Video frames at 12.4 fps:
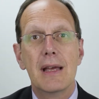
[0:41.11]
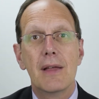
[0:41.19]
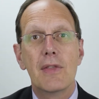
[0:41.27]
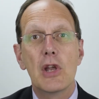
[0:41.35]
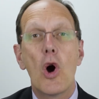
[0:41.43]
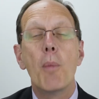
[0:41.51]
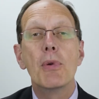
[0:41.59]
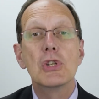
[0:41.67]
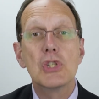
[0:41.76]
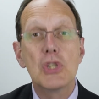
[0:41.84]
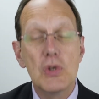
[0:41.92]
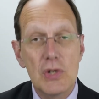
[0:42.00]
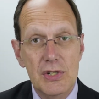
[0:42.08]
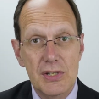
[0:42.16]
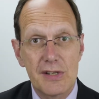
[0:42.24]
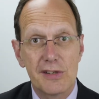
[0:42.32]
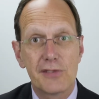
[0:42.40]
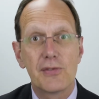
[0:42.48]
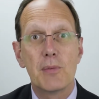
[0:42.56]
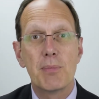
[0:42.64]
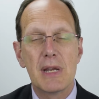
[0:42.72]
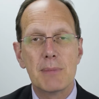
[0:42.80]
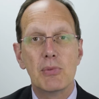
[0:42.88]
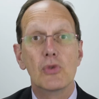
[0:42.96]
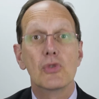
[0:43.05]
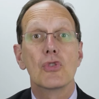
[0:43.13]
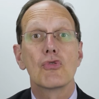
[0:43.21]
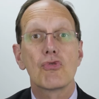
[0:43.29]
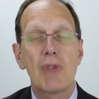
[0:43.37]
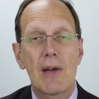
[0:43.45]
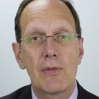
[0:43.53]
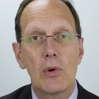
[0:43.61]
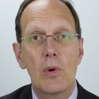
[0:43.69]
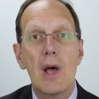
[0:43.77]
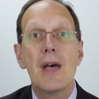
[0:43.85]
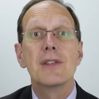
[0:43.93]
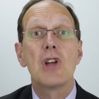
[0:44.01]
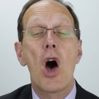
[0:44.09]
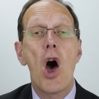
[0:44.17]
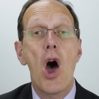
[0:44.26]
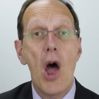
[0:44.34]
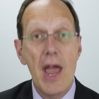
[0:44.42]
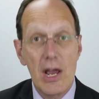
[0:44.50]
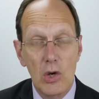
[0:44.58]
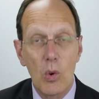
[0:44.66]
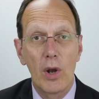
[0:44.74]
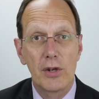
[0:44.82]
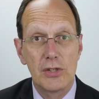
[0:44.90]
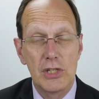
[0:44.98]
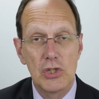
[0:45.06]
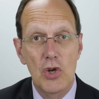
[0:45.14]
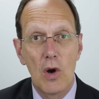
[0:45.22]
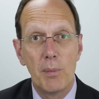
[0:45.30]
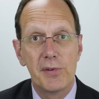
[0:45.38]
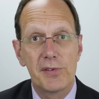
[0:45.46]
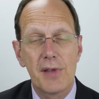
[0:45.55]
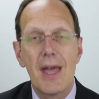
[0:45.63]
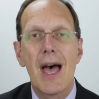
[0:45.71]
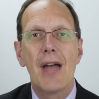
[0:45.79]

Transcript: the opportunities for people to travel to higher quality jobs